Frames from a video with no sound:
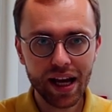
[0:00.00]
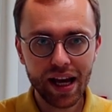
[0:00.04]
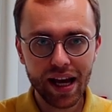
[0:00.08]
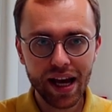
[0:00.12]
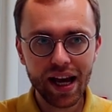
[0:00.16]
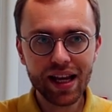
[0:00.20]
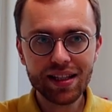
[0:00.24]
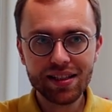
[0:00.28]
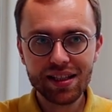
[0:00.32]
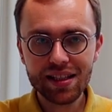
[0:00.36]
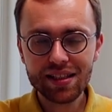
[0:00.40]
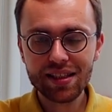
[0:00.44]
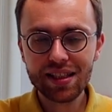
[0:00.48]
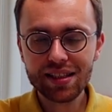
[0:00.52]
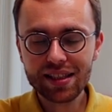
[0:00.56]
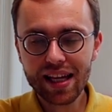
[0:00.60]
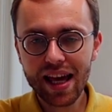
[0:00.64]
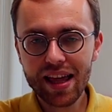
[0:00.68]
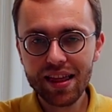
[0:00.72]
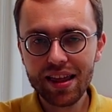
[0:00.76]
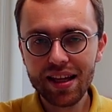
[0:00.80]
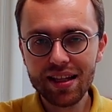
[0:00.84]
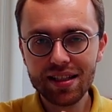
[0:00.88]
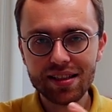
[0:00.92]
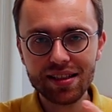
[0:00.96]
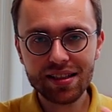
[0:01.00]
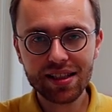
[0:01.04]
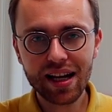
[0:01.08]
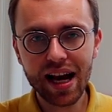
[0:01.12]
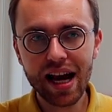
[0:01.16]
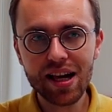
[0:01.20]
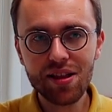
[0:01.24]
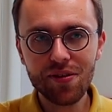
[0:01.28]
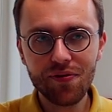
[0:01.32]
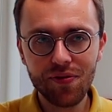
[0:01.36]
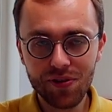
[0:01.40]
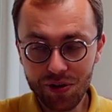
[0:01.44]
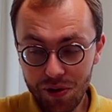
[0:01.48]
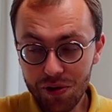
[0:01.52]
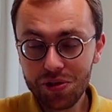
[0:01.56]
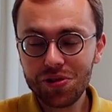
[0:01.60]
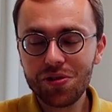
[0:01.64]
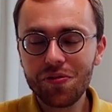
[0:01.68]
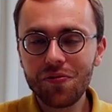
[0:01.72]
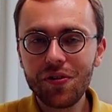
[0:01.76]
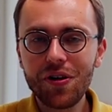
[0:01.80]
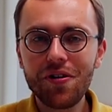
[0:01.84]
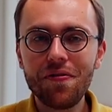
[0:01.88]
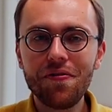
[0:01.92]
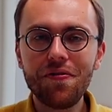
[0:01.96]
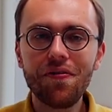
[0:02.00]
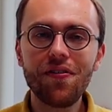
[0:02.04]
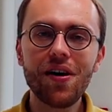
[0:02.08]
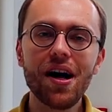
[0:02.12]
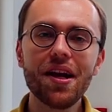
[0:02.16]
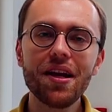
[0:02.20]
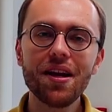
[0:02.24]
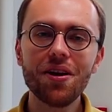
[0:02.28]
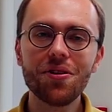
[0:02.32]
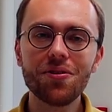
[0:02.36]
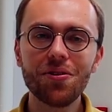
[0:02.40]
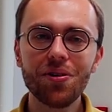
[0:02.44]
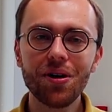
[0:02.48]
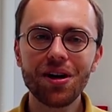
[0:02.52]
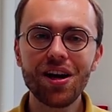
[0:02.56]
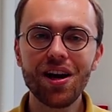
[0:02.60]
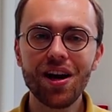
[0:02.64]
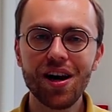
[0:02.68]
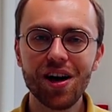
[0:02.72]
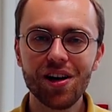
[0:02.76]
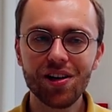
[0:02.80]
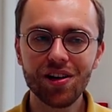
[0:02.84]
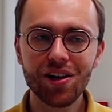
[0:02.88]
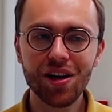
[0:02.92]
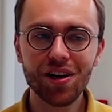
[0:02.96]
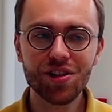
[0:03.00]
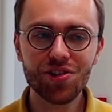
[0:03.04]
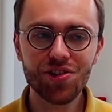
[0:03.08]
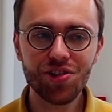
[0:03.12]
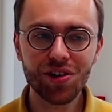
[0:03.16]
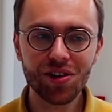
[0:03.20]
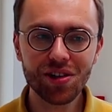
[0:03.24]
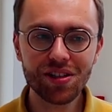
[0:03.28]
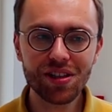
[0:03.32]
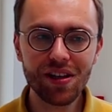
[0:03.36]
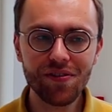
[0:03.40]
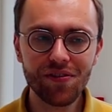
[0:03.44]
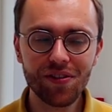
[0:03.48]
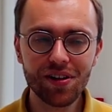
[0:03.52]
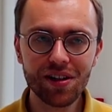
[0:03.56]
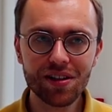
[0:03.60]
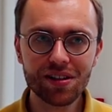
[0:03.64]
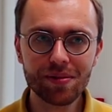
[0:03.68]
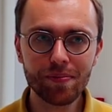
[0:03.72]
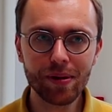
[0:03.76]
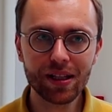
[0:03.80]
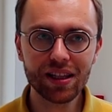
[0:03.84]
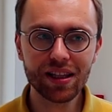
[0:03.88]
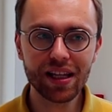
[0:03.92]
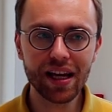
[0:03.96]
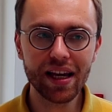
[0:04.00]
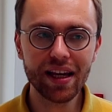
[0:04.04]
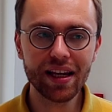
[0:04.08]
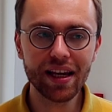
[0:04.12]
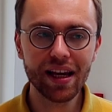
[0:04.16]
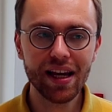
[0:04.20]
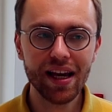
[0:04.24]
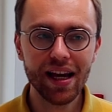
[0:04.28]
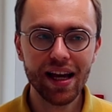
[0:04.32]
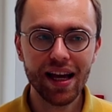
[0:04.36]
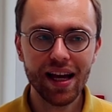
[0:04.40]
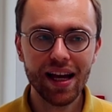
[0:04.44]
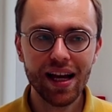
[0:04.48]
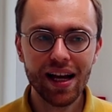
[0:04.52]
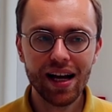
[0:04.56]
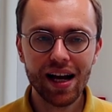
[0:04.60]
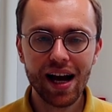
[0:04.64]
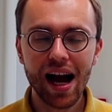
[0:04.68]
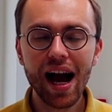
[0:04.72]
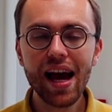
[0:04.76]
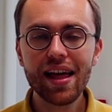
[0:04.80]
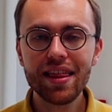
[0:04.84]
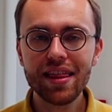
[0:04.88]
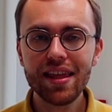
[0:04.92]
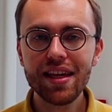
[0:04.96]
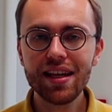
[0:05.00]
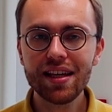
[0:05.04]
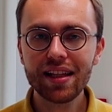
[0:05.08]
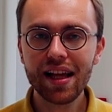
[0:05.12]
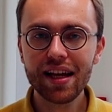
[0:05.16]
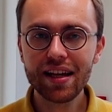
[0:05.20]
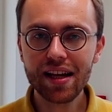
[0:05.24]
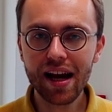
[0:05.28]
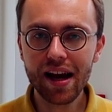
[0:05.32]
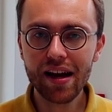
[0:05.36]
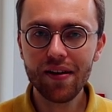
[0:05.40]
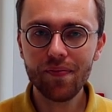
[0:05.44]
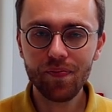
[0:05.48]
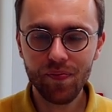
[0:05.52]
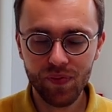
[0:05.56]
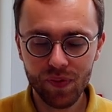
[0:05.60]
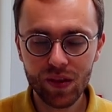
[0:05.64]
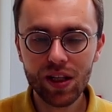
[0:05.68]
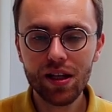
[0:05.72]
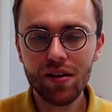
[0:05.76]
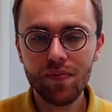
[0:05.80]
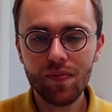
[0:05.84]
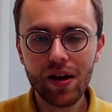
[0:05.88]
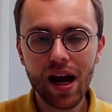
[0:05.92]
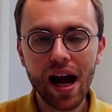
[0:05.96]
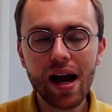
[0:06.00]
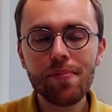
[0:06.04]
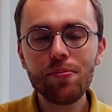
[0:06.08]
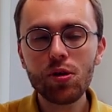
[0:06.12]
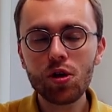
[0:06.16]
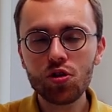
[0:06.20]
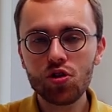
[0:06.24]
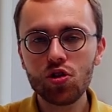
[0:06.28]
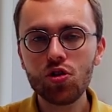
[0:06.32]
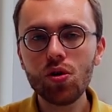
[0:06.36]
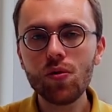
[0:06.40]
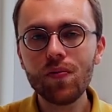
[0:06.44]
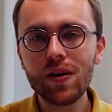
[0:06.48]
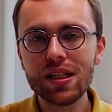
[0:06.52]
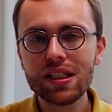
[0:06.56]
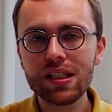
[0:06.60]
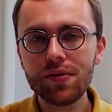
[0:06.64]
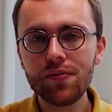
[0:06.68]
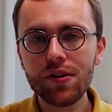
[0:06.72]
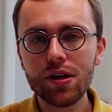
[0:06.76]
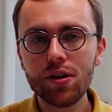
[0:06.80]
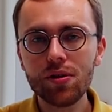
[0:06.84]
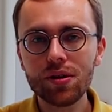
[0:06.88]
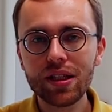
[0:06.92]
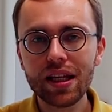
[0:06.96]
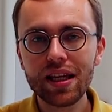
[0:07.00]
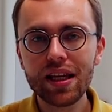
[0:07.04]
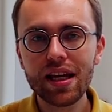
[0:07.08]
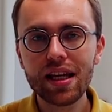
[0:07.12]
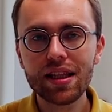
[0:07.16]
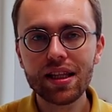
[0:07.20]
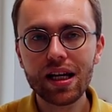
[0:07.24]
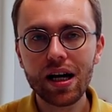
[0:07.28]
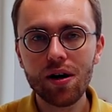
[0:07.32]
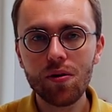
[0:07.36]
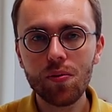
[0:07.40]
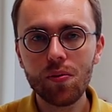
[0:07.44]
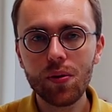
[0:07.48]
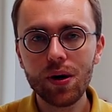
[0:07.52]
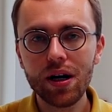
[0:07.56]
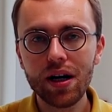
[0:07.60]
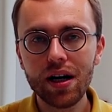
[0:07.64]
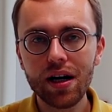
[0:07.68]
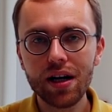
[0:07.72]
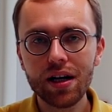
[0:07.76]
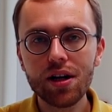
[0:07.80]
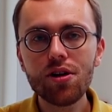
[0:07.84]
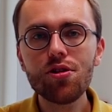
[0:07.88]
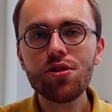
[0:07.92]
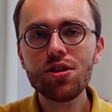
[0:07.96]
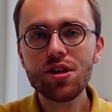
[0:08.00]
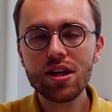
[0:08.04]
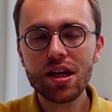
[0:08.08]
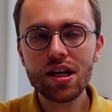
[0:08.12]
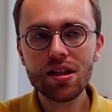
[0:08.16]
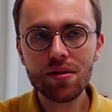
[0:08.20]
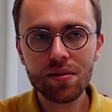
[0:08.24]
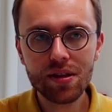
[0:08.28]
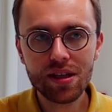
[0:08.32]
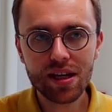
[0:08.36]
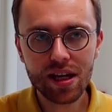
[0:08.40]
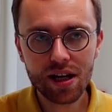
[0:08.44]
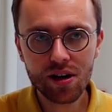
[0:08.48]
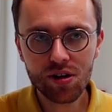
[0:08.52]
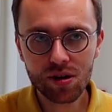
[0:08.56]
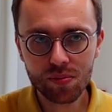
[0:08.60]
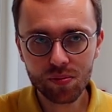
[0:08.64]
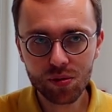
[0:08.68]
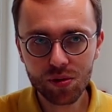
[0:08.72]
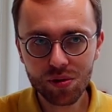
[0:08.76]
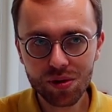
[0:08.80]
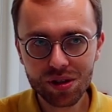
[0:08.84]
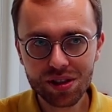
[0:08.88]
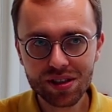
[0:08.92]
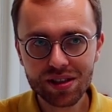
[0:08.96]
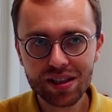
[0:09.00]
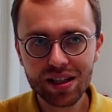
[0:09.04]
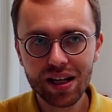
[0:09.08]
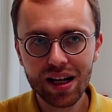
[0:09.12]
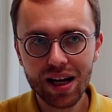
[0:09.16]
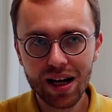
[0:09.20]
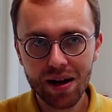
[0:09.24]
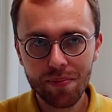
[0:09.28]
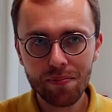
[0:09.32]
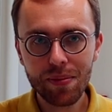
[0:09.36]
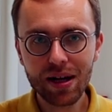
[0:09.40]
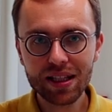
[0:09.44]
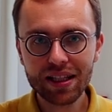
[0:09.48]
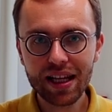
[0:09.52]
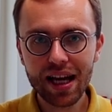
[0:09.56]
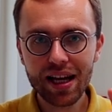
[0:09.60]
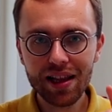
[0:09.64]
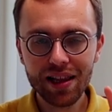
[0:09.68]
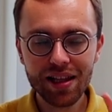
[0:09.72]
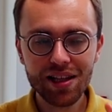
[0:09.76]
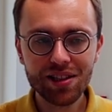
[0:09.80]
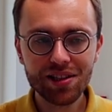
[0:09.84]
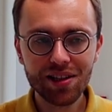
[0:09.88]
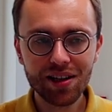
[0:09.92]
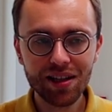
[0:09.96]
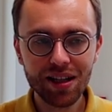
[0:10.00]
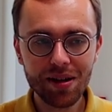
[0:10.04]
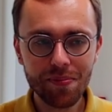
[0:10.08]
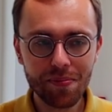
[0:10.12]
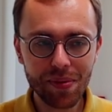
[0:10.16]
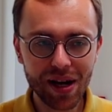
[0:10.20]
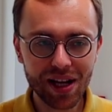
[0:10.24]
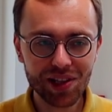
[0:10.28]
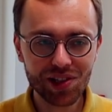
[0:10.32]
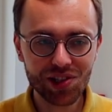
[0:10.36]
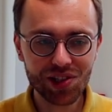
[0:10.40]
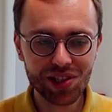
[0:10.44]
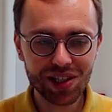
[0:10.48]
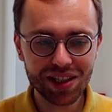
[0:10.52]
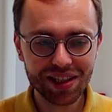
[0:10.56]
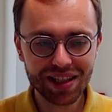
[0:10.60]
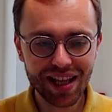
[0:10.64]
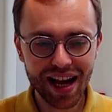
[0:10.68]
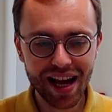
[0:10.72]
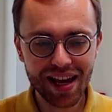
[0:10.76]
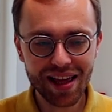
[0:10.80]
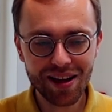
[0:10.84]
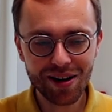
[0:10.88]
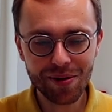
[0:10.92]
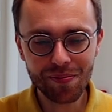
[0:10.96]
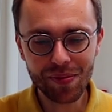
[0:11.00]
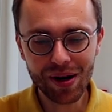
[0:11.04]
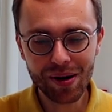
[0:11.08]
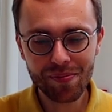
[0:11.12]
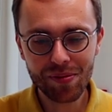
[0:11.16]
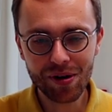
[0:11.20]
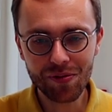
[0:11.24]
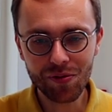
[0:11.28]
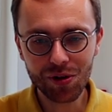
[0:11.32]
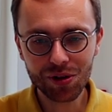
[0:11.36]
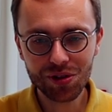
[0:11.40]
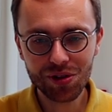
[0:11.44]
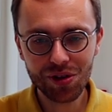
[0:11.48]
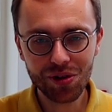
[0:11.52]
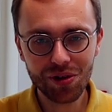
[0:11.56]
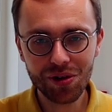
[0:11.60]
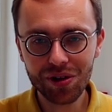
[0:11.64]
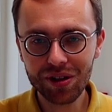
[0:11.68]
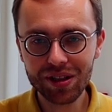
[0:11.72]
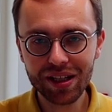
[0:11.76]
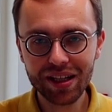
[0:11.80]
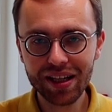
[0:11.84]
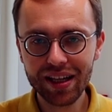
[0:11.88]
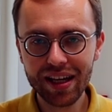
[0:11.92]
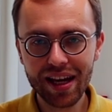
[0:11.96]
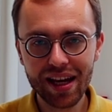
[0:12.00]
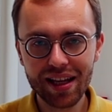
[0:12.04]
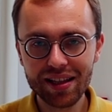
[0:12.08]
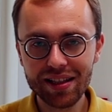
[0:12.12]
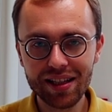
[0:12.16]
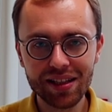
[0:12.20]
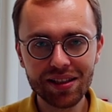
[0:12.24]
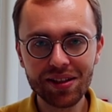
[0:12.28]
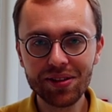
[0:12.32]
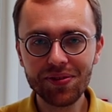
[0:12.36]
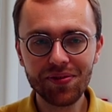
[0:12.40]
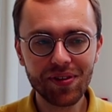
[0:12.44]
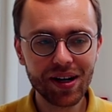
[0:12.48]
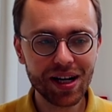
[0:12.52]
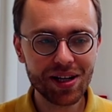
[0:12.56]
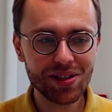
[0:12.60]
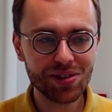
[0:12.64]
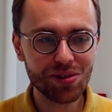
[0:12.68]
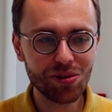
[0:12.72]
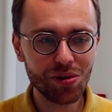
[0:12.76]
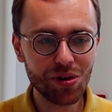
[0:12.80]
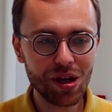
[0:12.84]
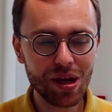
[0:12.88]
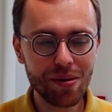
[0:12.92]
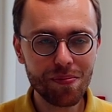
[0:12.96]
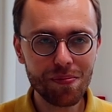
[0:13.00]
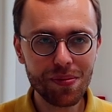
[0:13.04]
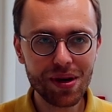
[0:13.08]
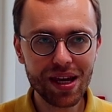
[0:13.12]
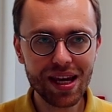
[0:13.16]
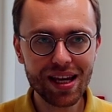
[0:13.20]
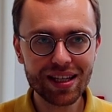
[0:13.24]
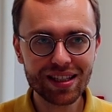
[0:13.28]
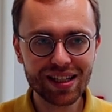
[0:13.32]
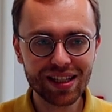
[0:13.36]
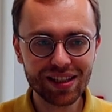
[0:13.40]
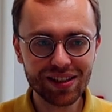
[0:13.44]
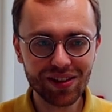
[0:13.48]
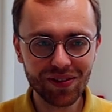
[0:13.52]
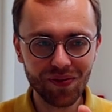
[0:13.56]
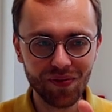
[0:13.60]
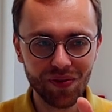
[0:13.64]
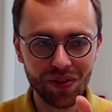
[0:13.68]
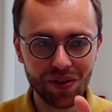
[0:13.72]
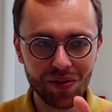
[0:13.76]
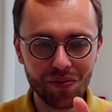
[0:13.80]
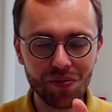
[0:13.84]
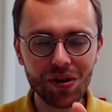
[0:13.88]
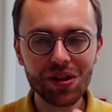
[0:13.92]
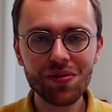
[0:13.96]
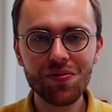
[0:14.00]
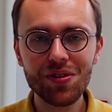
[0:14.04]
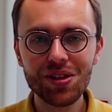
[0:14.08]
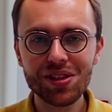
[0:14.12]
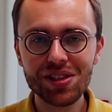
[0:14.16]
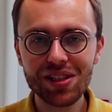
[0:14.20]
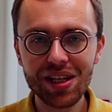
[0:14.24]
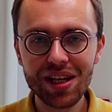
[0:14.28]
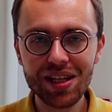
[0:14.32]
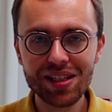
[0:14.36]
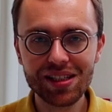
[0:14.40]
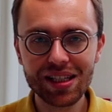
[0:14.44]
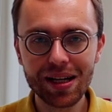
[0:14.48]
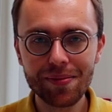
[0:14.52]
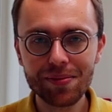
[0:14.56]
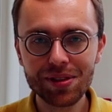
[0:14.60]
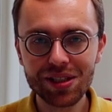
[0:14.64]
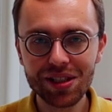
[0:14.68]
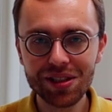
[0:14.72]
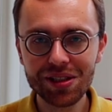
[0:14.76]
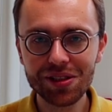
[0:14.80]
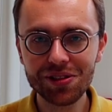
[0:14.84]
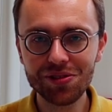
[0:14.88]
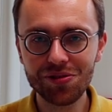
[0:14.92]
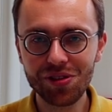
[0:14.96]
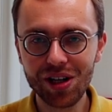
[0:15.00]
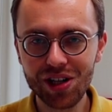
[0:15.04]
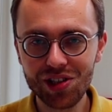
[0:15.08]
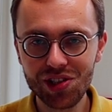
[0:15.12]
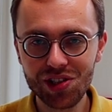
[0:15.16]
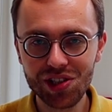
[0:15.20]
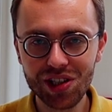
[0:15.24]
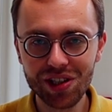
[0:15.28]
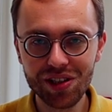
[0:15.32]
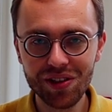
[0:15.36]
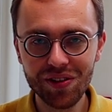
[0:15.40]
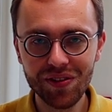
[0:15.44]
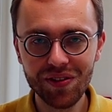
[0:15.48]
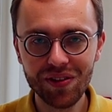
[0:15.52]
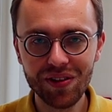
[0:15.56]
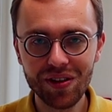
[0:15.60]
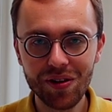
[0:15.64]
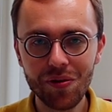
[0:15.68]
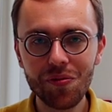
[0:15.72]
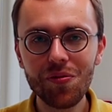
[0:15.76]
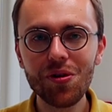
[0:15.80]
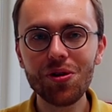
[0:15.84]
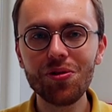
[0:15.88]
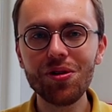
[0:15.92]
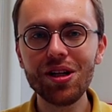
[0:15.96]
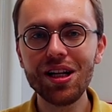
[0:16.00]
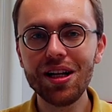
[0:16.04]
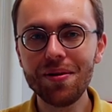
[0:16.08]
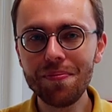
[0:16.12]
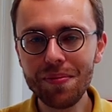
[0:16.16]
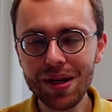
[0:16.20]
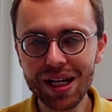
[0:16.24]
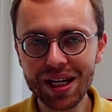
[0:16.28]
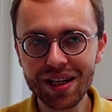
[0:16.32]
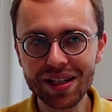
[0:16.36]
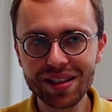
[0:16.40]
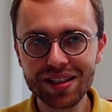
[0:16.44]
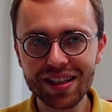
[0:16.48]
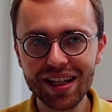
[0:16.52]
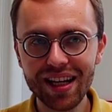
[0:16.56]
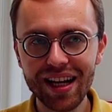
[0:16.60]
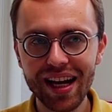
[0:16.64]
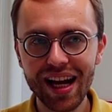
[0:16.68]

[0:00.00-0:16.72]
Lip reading: And this is, I think, kind of also very funny, quirky cultural difference. But like, I think like, I'm not sure whether we're going to get our grade yearbooks, but I literally mentioned, I remember what you're going to get in advice to MBA, that when we say something in Russian, we really mean it.